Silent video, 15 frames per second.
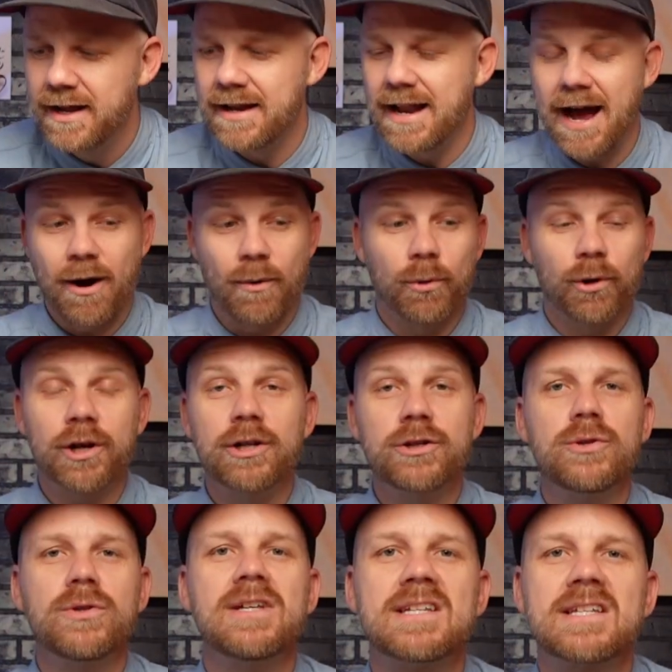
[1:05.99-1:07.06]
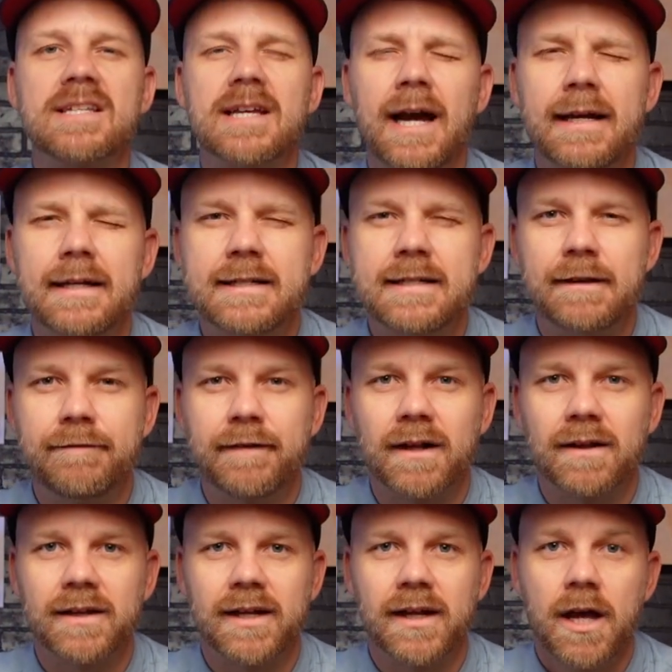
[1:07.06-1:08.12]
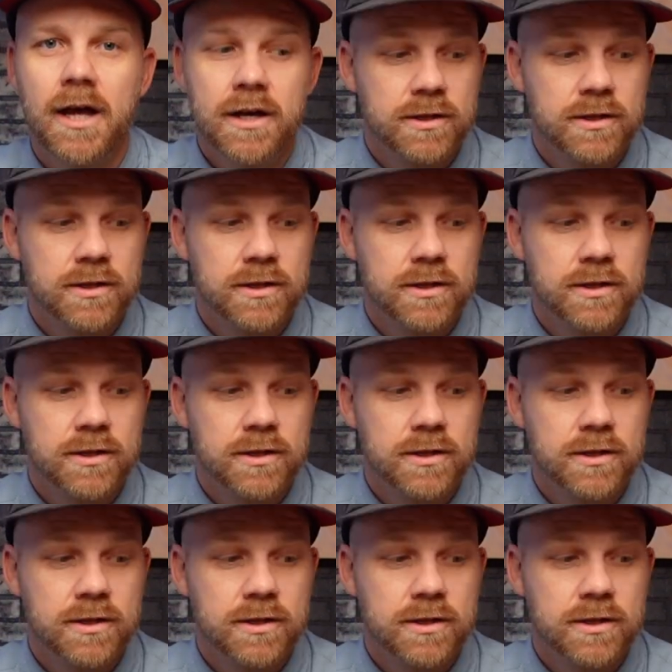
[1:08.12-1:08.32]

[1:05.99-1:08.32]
Now, we're gonna do this scientifically.